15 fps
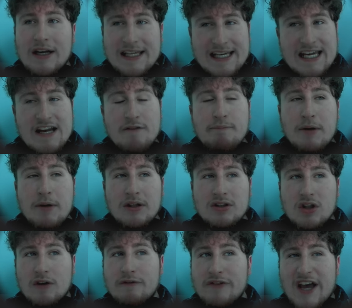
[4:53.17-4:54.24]
Yeah, built this
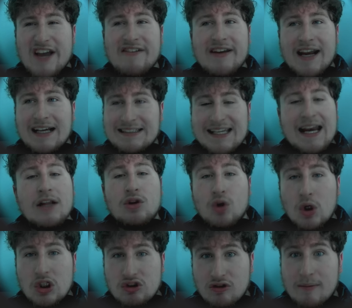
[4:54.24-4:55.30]
card very, very nicely, and it
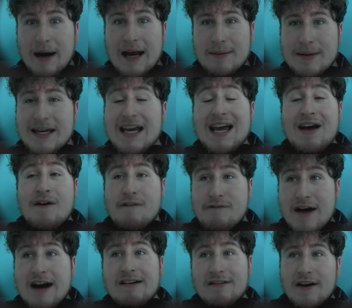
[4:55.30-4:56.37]
does remind me
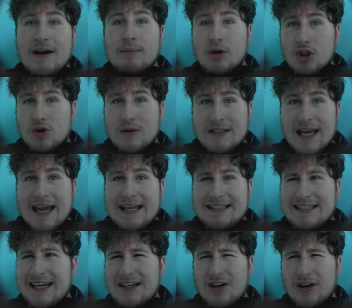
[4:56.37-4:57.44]
very, very much to his
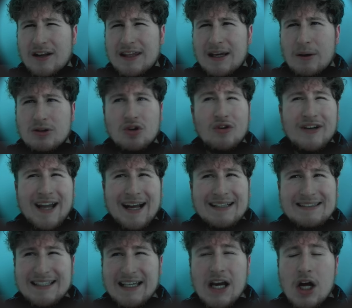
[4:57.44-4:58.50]
88 card, I think it was, or
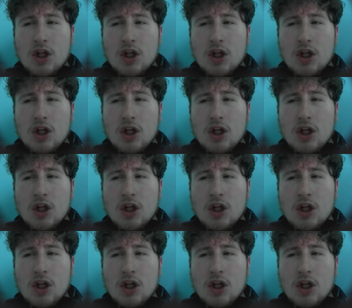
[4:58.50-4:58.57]
90,